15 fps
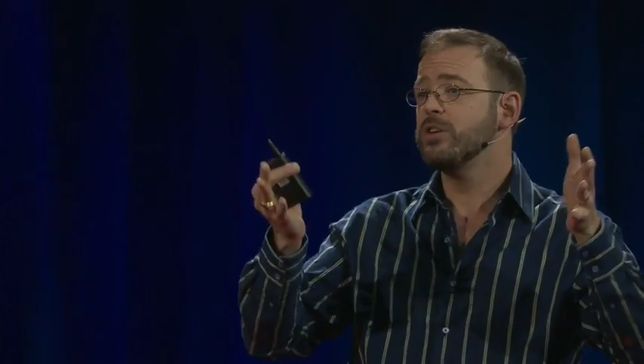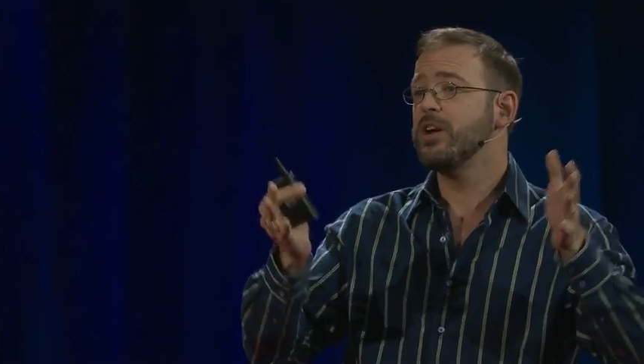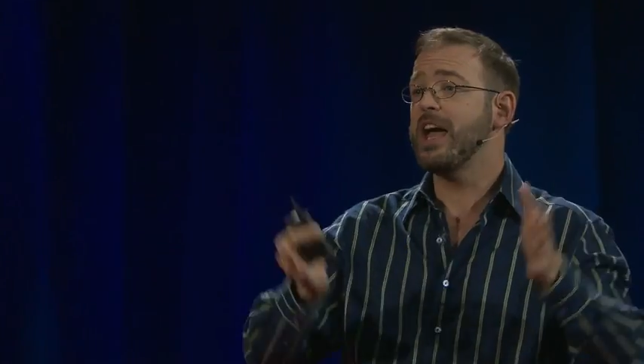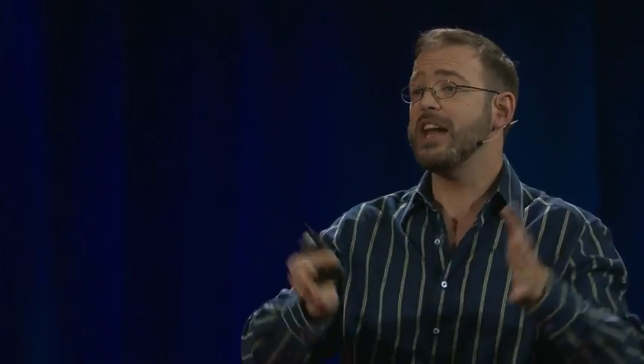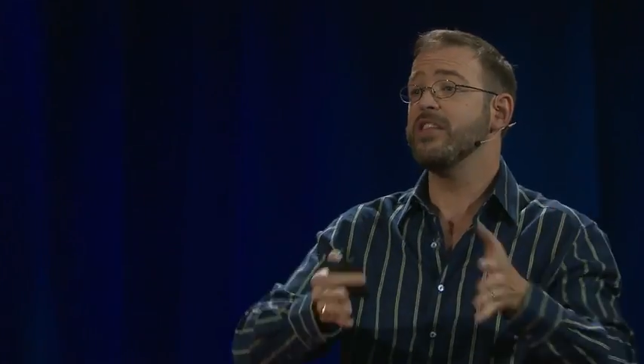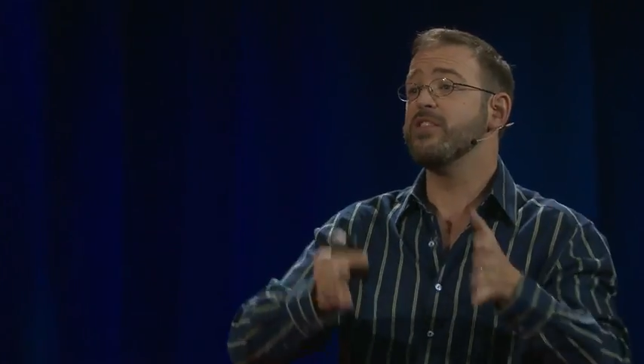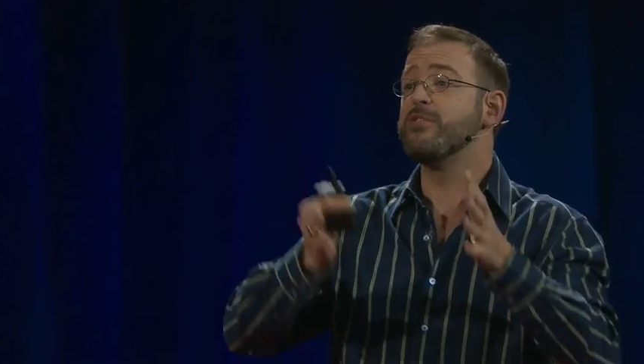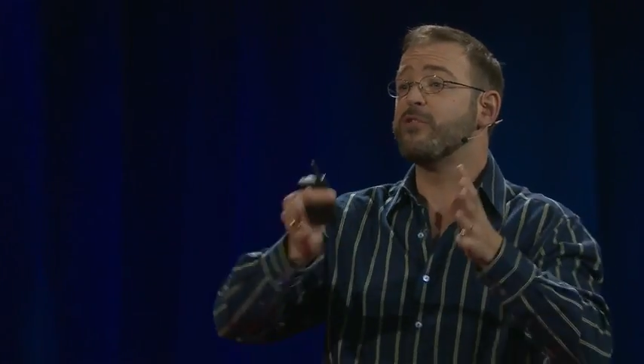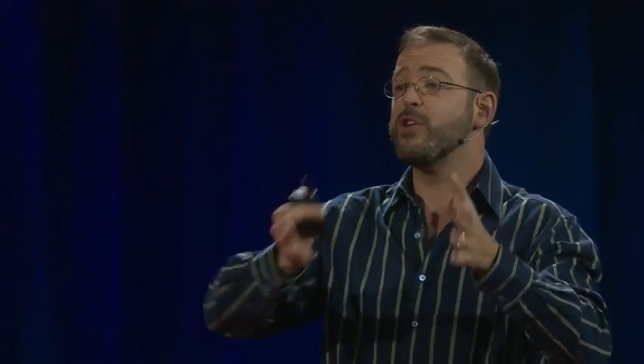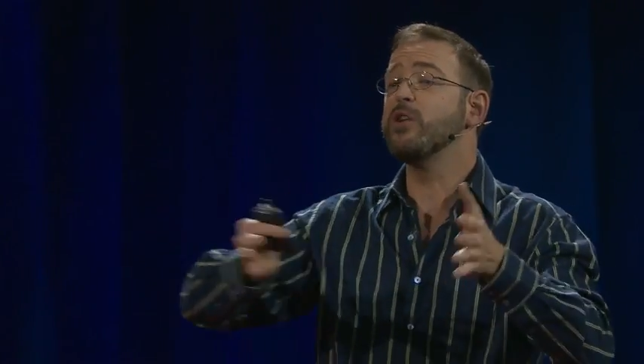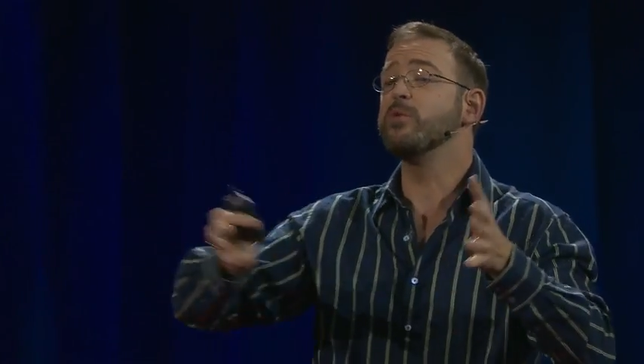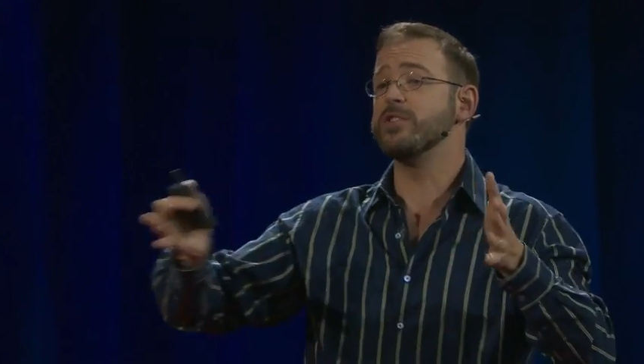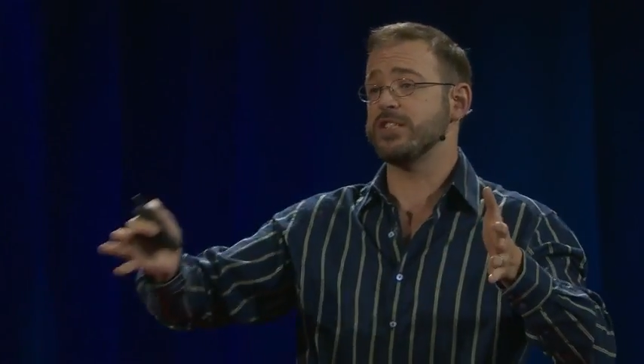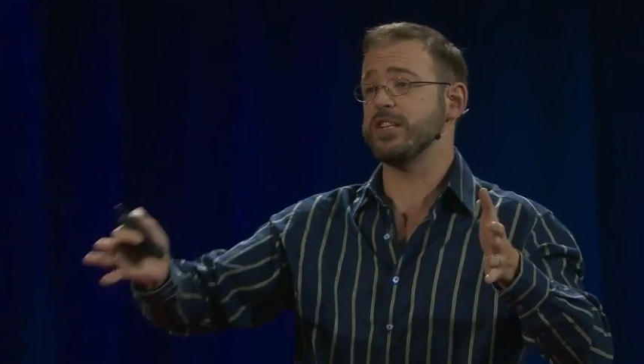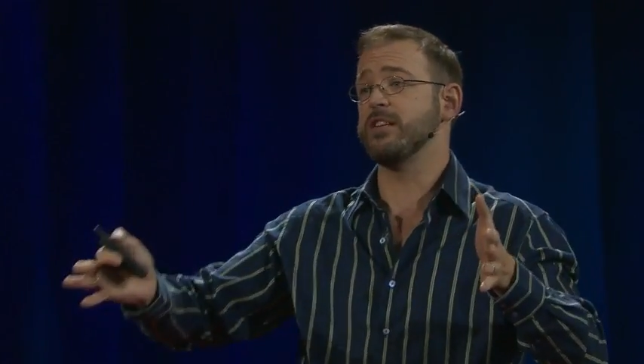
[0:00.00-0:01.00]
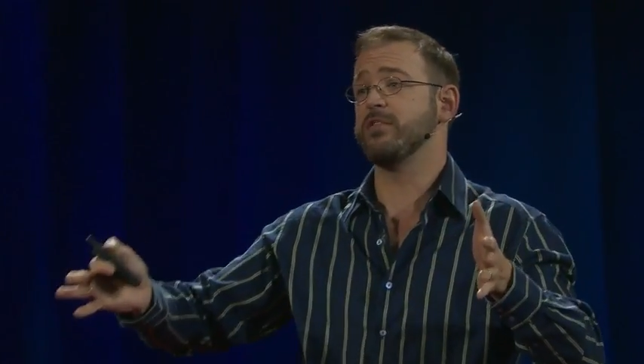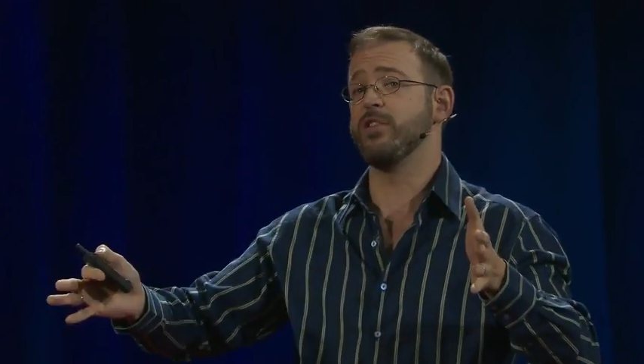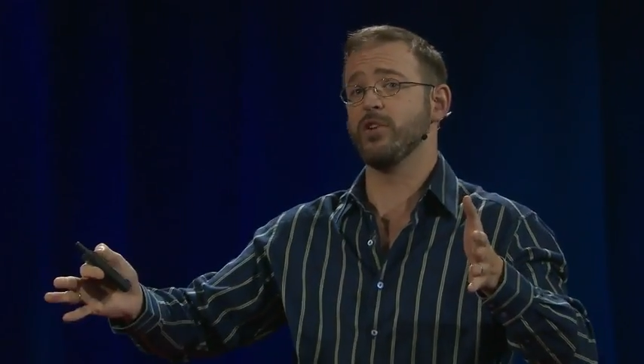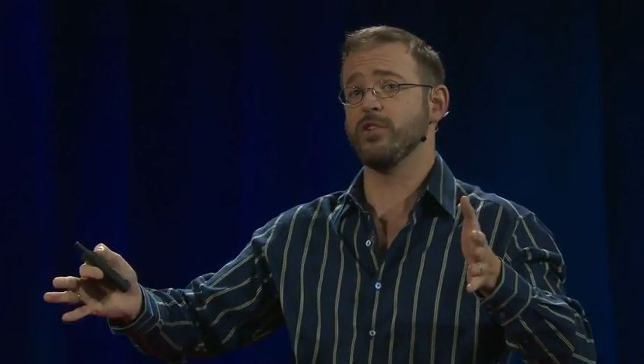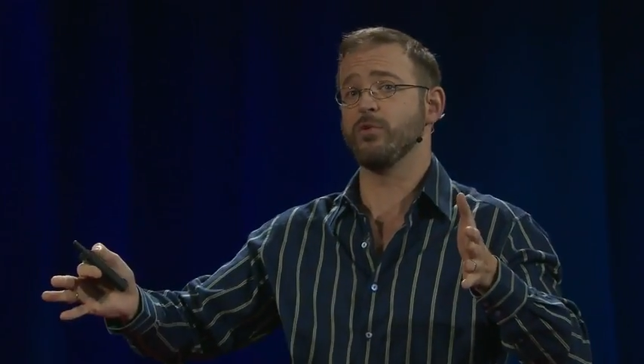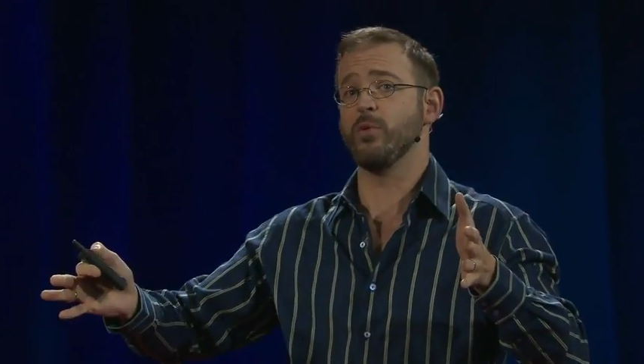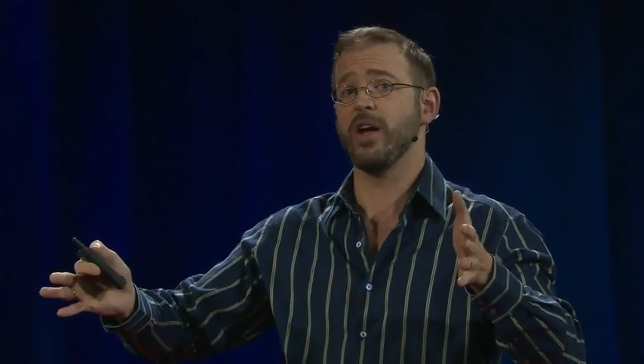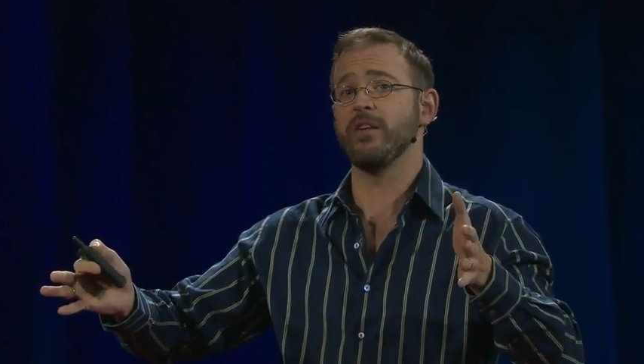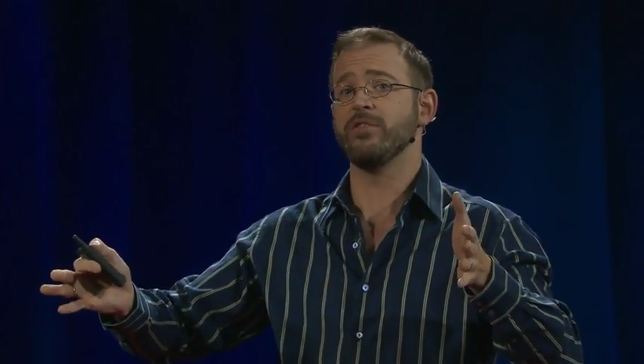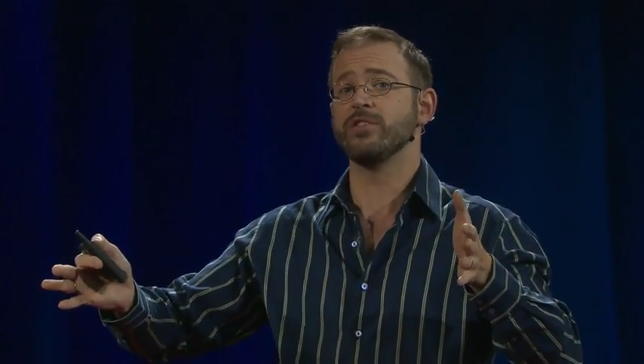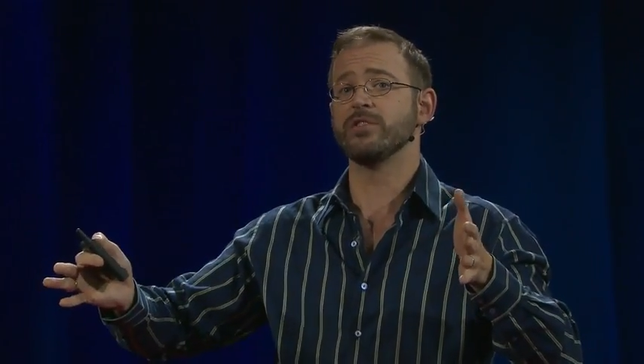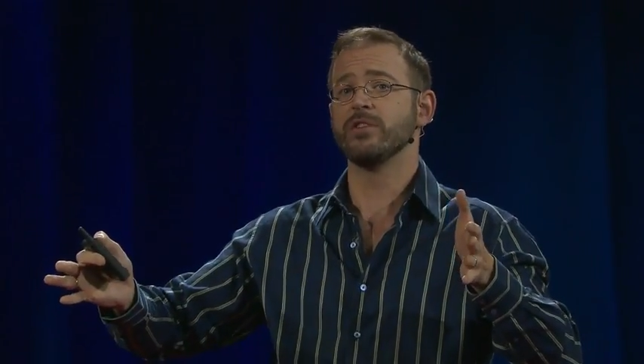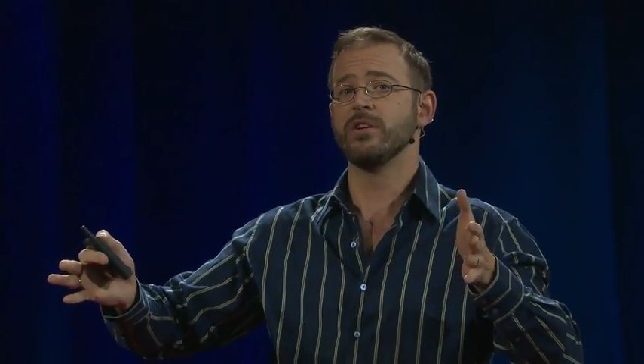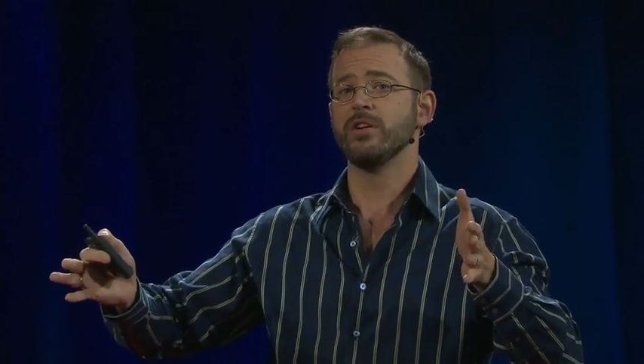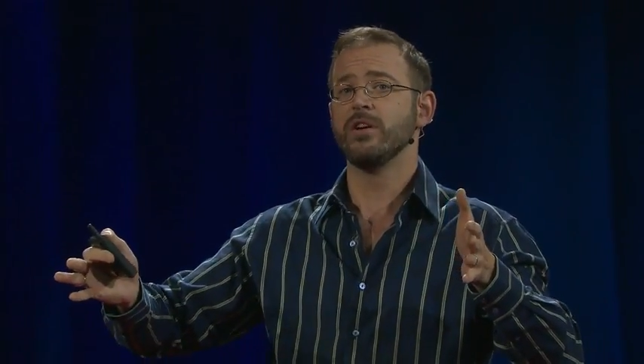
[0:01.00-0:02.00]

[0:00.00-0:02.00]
and in the frequency of those waves,